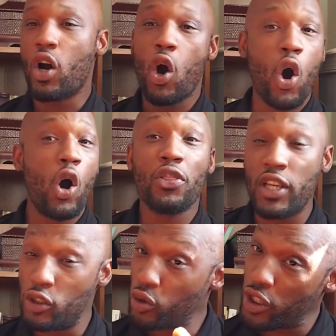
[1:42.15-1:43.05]
All
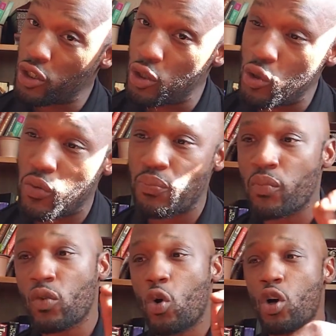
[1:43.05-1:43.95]
things you can do
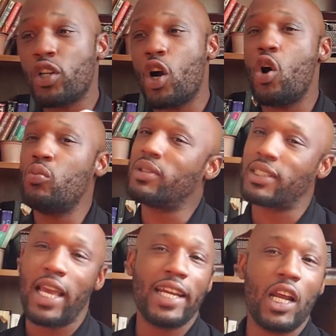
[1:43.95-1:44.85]
on your own, just
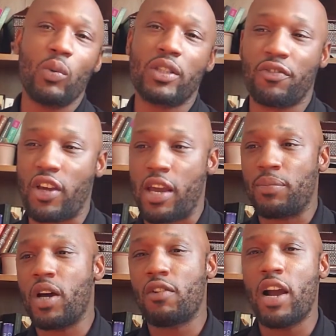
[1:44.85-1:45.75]
hanging out with the fam,
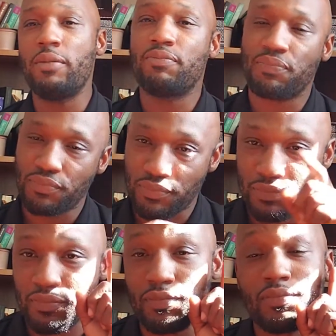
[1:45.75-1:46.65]
all right?
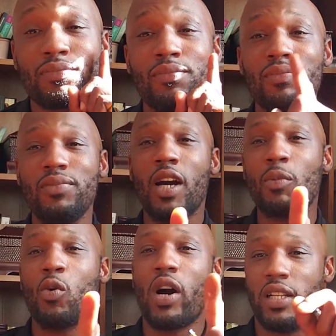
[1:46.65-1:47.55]
Number
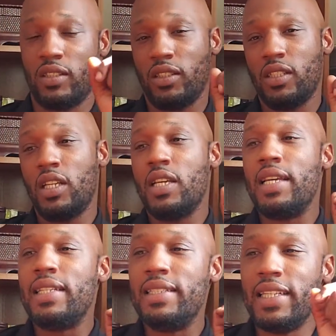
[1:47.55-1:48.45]
1,
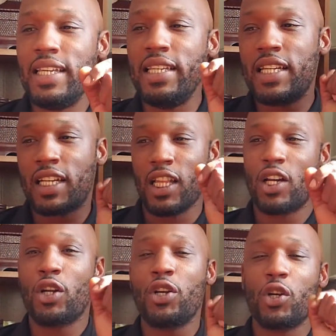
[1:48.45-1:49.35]

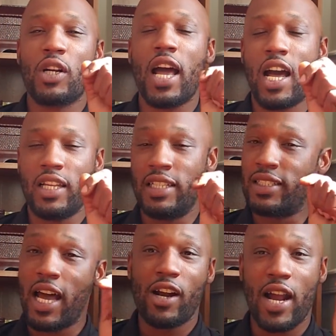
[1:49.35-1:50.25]
declutter your
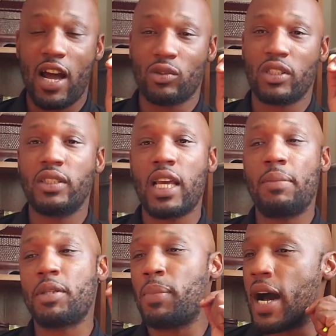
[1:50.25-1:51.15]
entire house, top
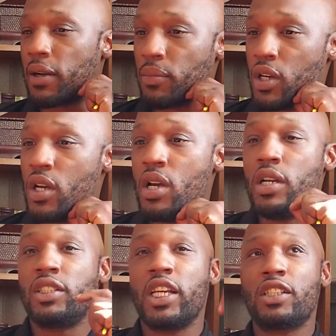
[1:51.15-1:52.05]
to bottom.
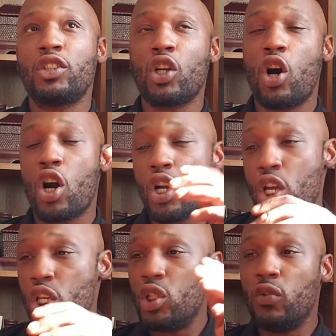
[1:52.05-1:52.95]
Chances are
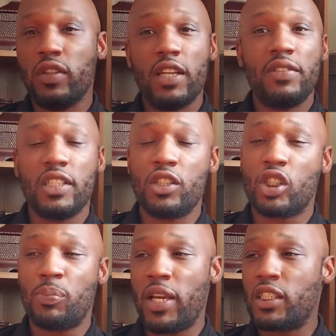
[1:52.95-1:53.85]
you've lived in your
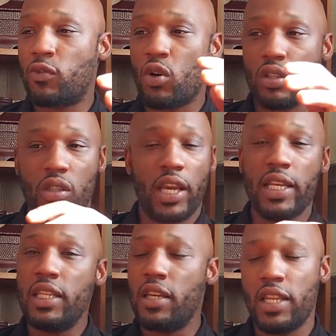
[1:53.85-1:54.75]
space for
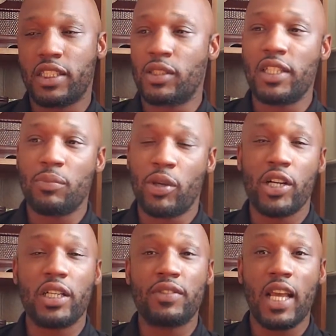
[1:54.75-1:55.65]
any extended period
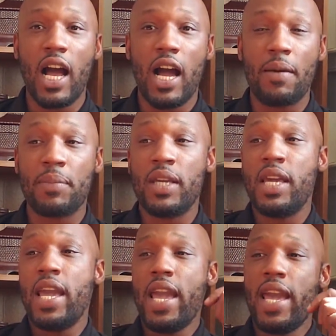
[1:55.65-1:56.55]
of time,
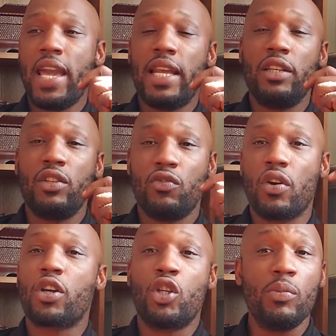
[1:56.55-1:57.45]
and you've
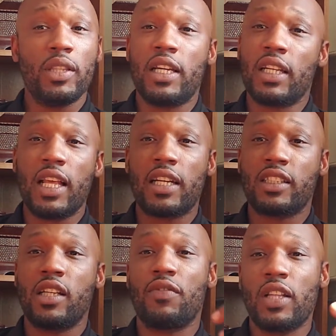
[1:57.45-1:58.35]
accumulated a lot of
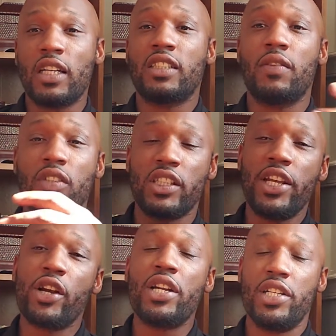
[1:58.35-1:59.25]
stuff that's
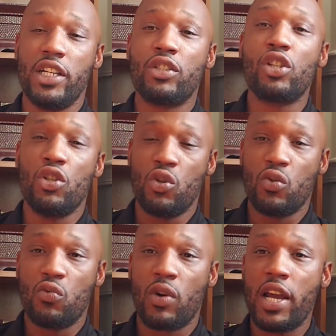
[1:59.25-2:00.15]
near and dear to you,
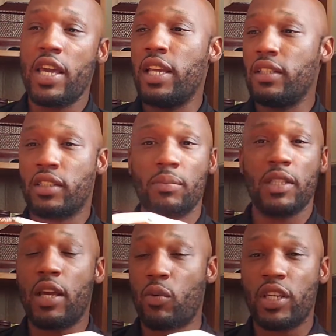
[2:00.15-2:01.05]
right? And something
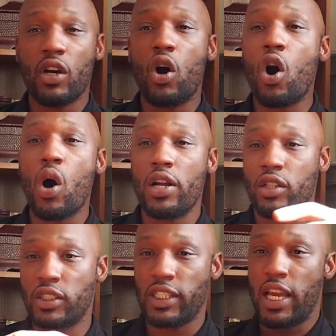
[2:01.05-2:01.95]
that we can all
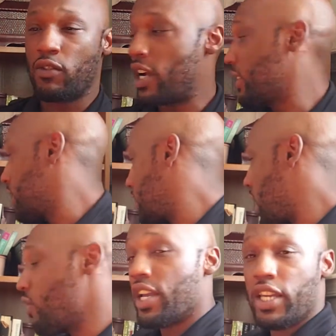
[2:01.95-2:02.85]
understand, right? This guy
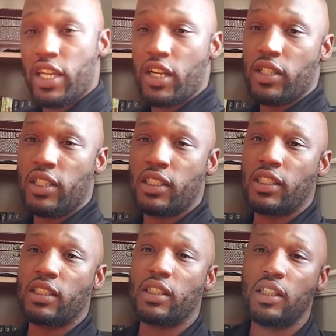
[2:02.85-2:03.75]
here, this
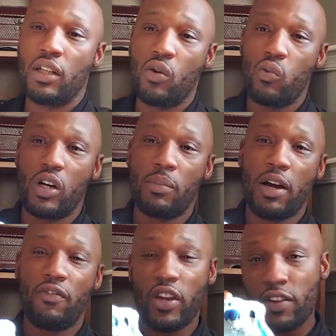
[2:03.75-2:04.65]
is one of my
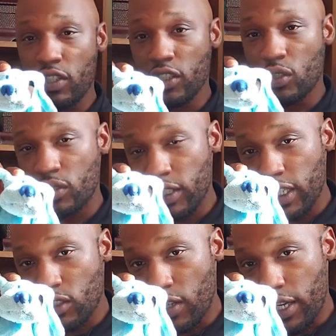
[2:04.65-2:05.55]
favorite little
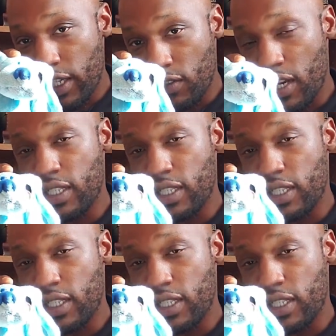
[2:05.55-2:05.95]
things right here, right?